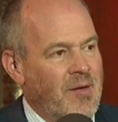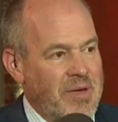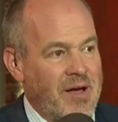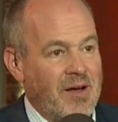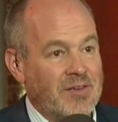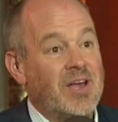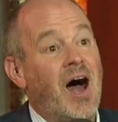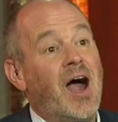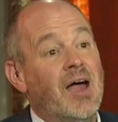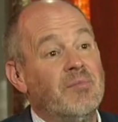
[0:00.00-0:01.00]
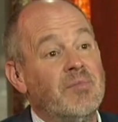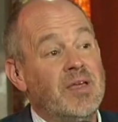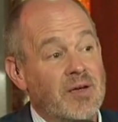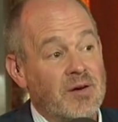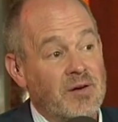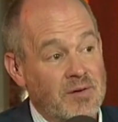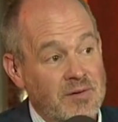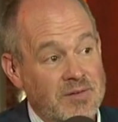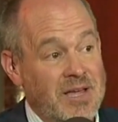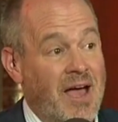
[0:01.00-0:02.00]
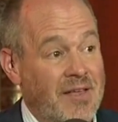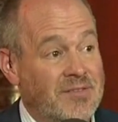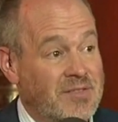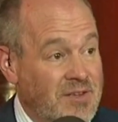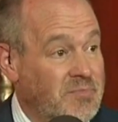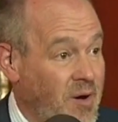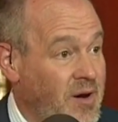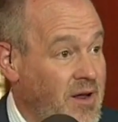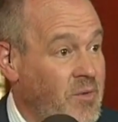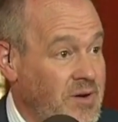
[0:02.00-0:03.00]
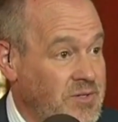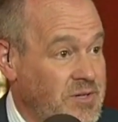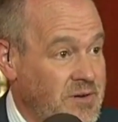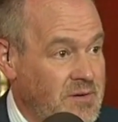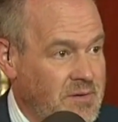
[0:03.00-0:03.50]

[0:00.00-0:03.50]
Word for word: Because I'm here to ask this burning question.